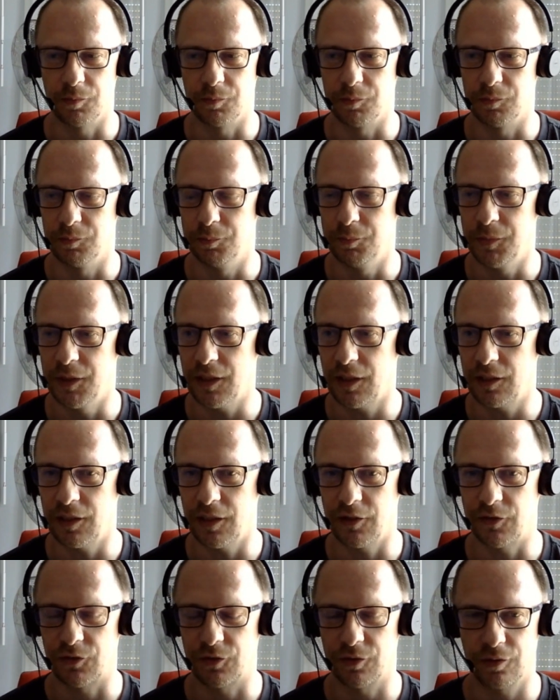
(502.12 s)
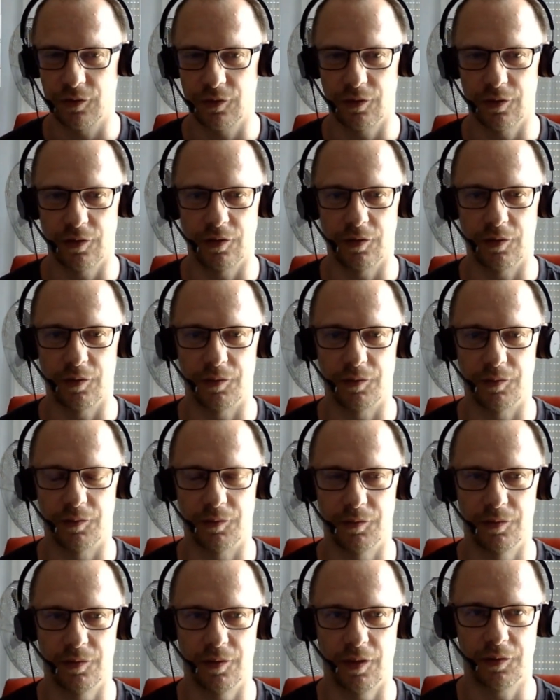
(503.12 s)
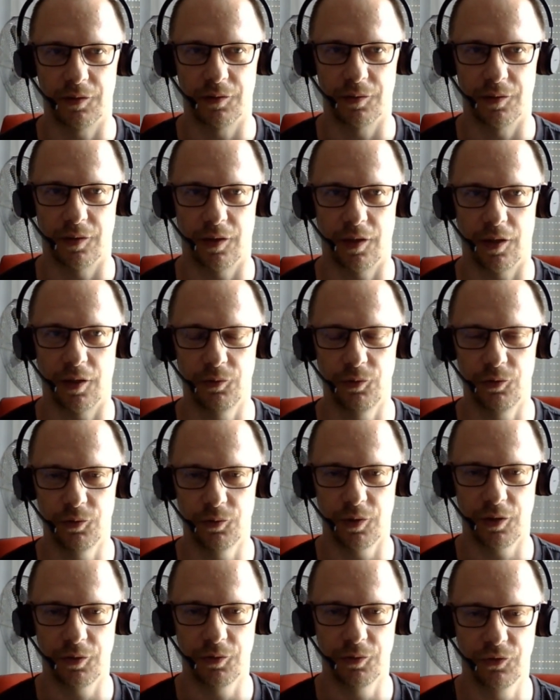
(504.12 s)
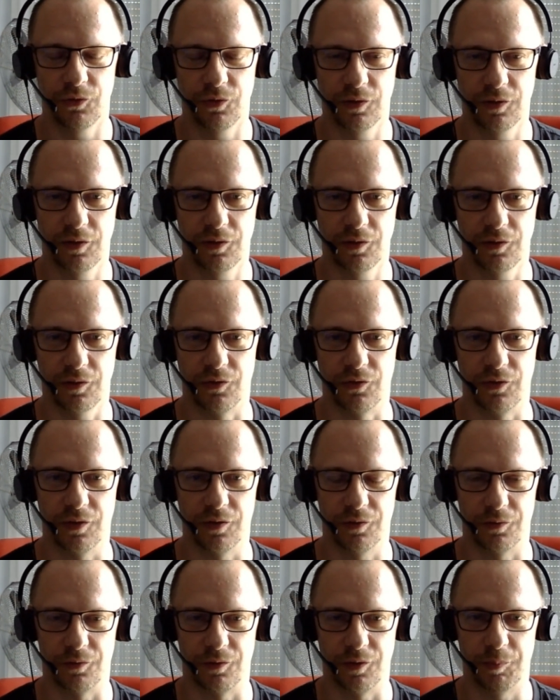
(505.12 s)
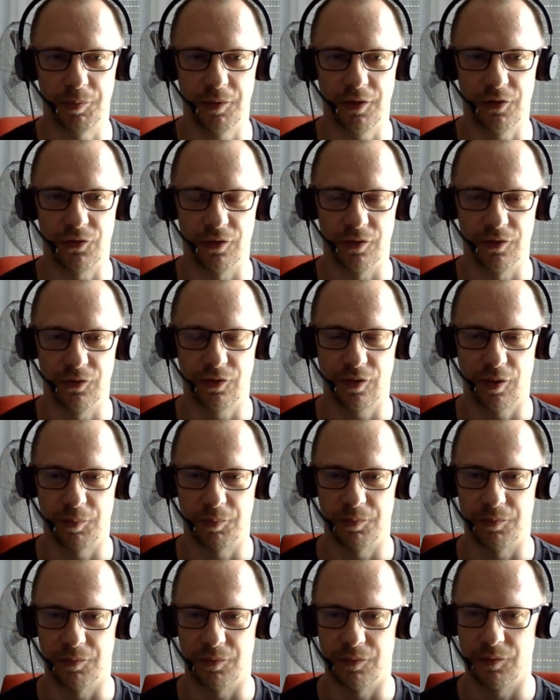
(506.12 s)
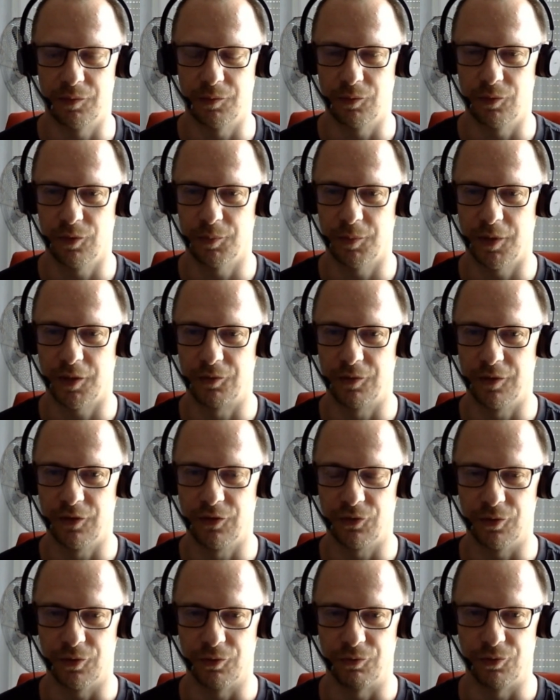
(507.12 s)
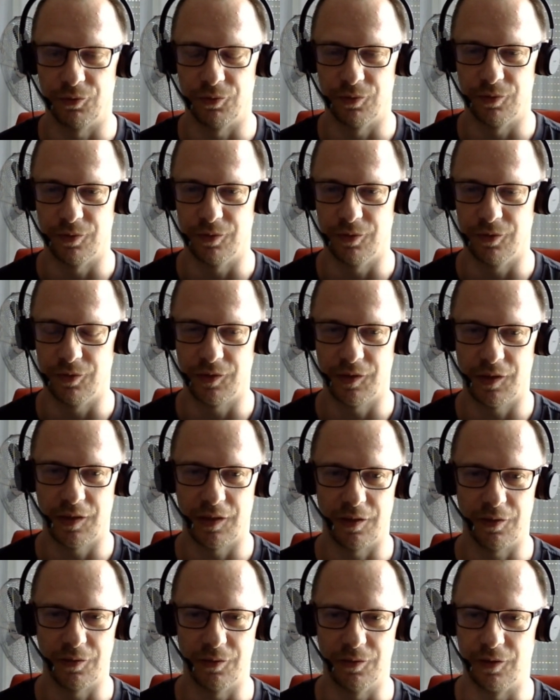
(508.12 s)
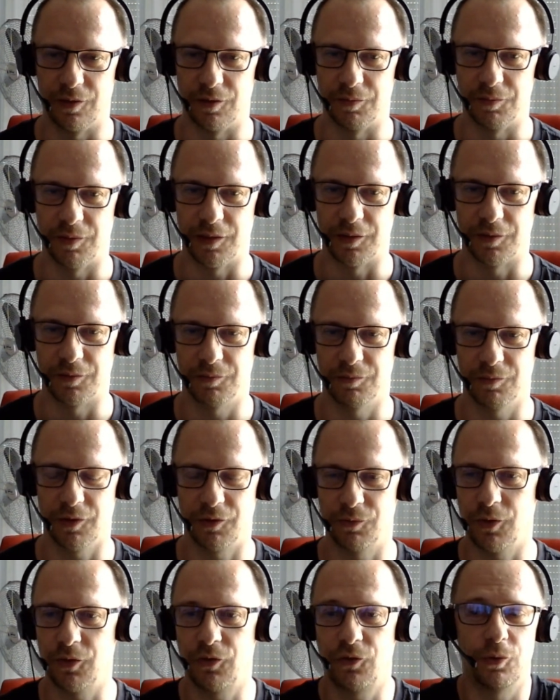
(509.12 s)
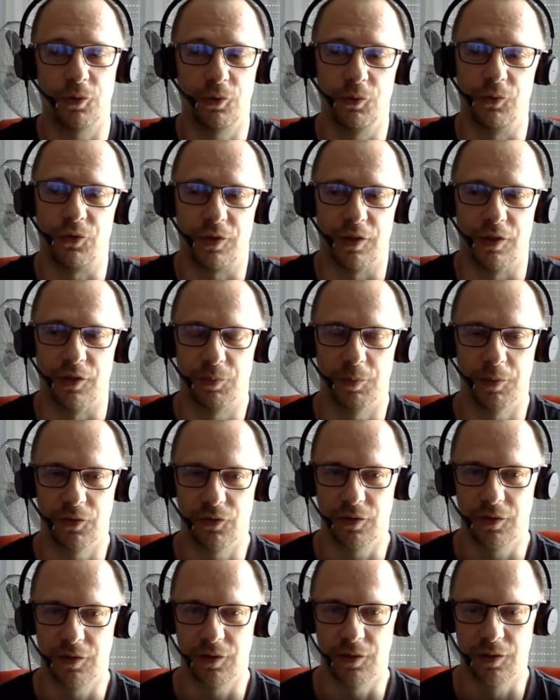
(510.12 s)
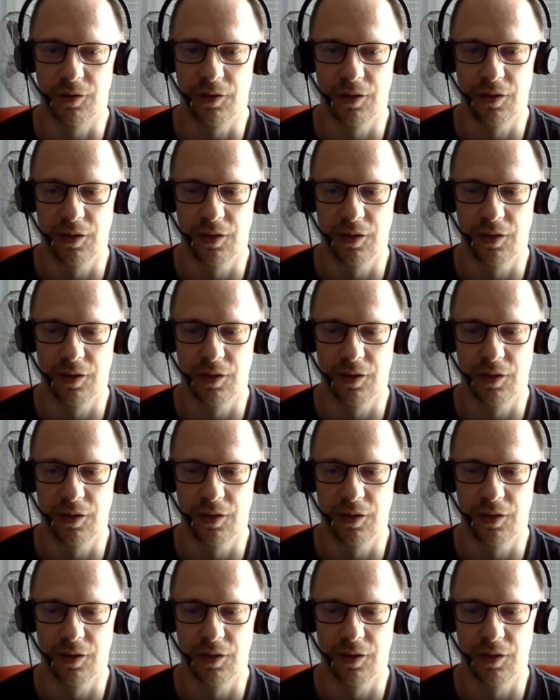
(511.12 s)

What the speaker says: May I ask how you are using it? Is it replacing some old metrics or through OTEL or what's your use case basically?